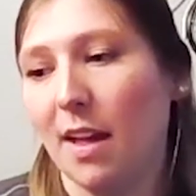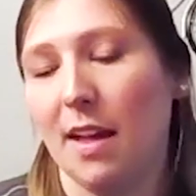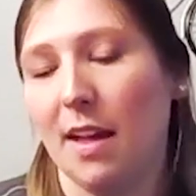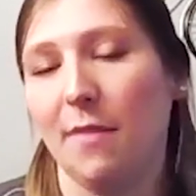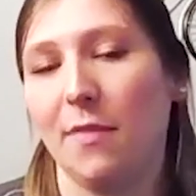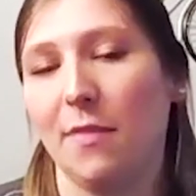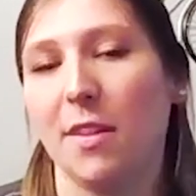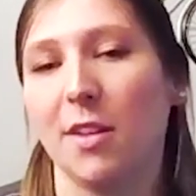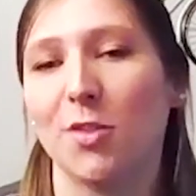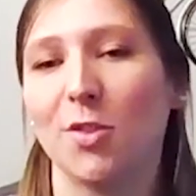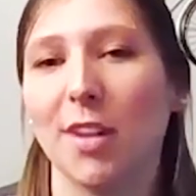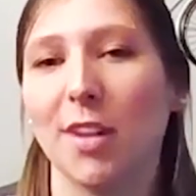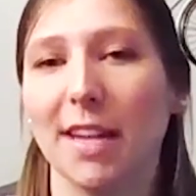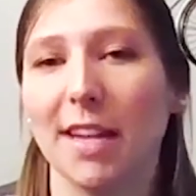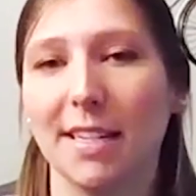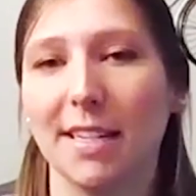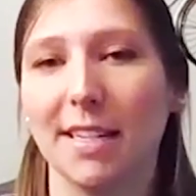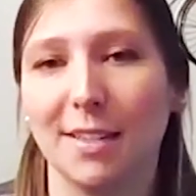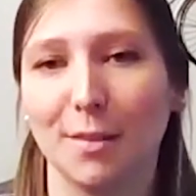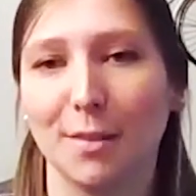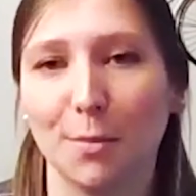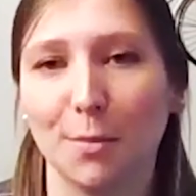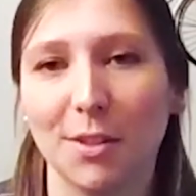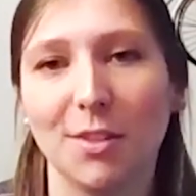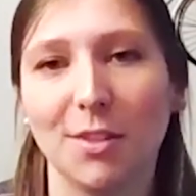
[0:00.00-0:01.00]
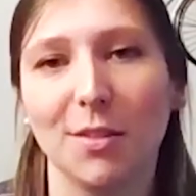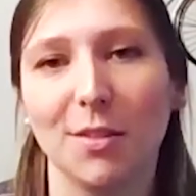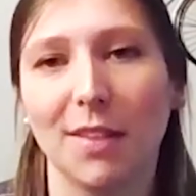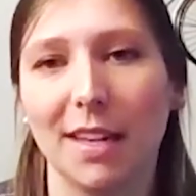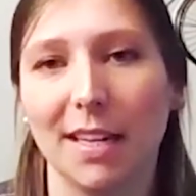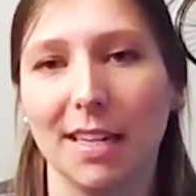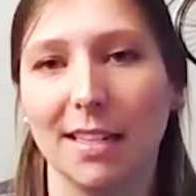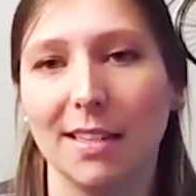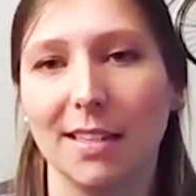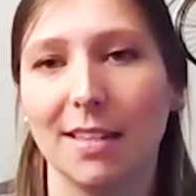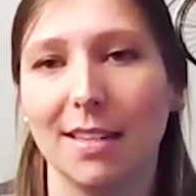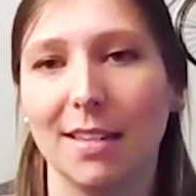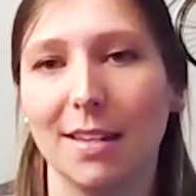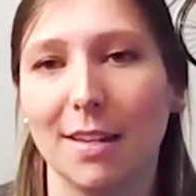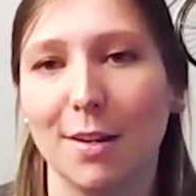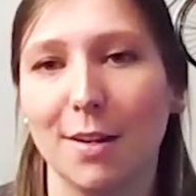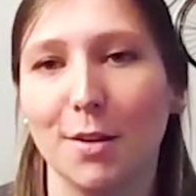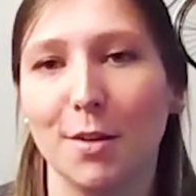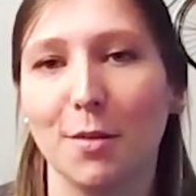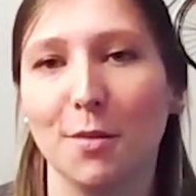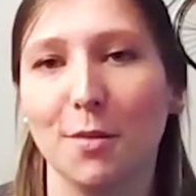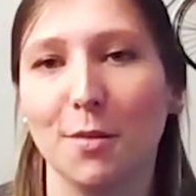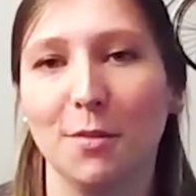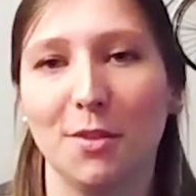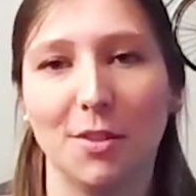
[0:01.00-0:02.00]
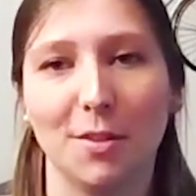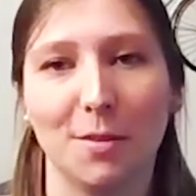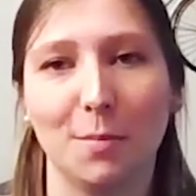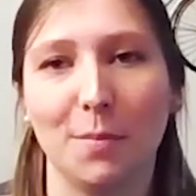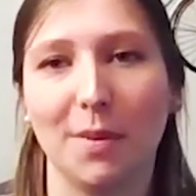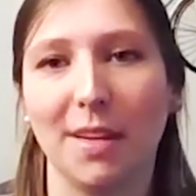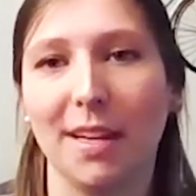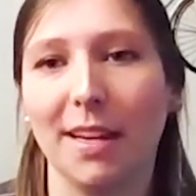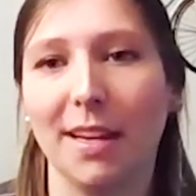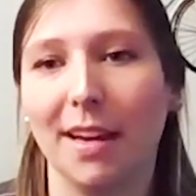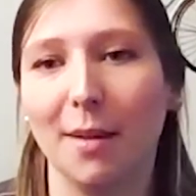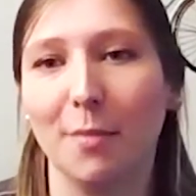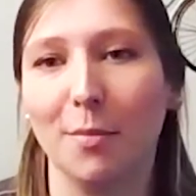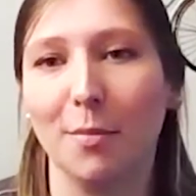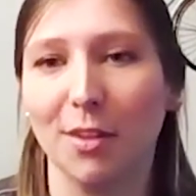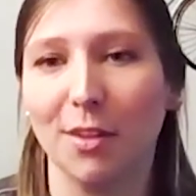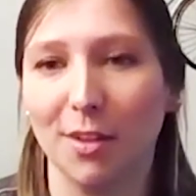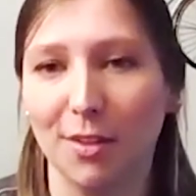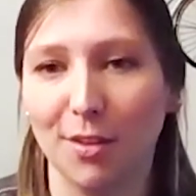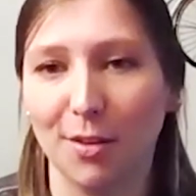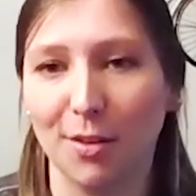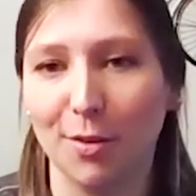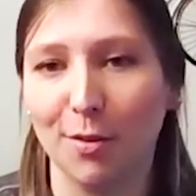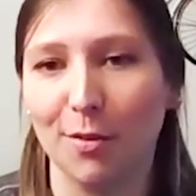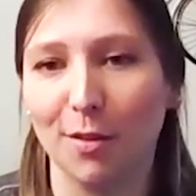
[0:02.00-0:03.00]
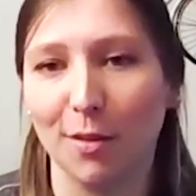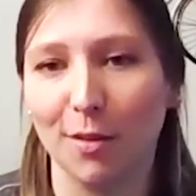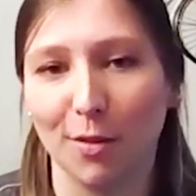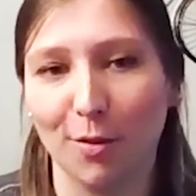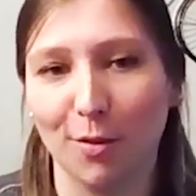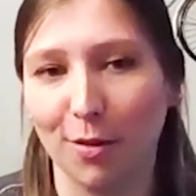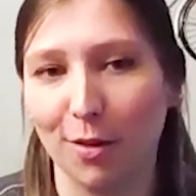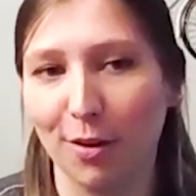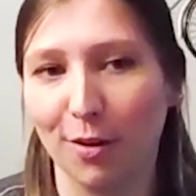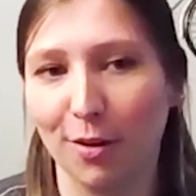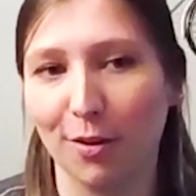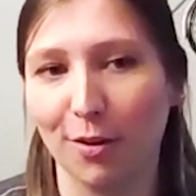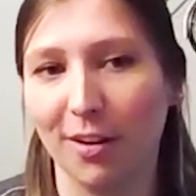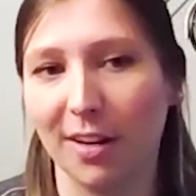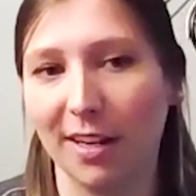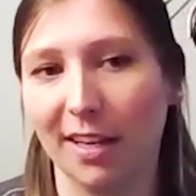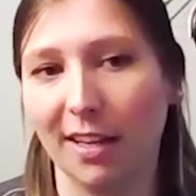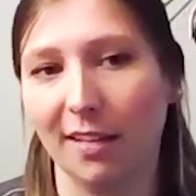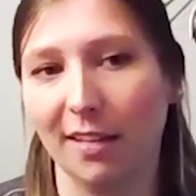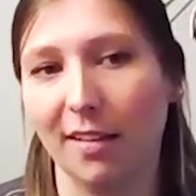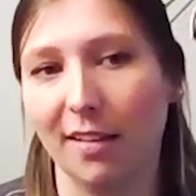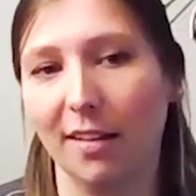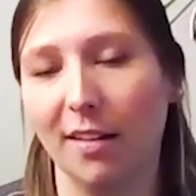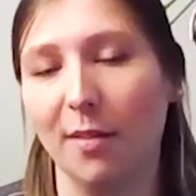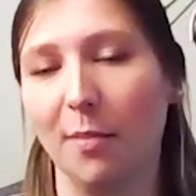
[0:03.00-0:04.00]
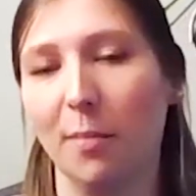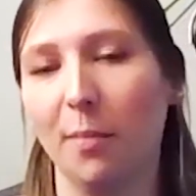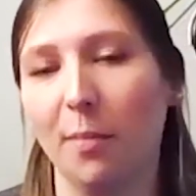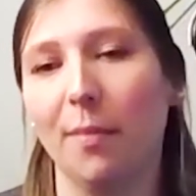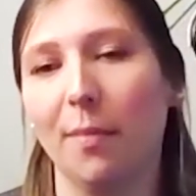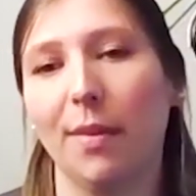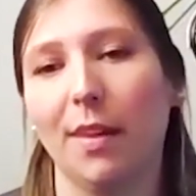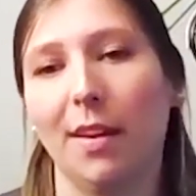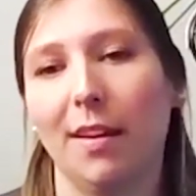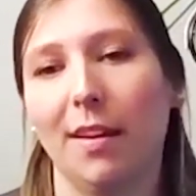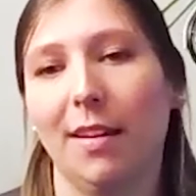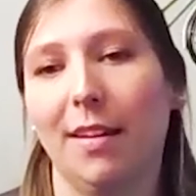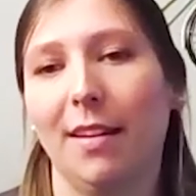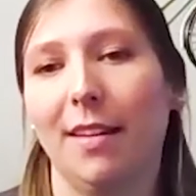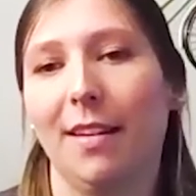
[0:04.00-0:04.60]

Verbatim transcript: if the trades is what you like to do just being able to do the core curriculum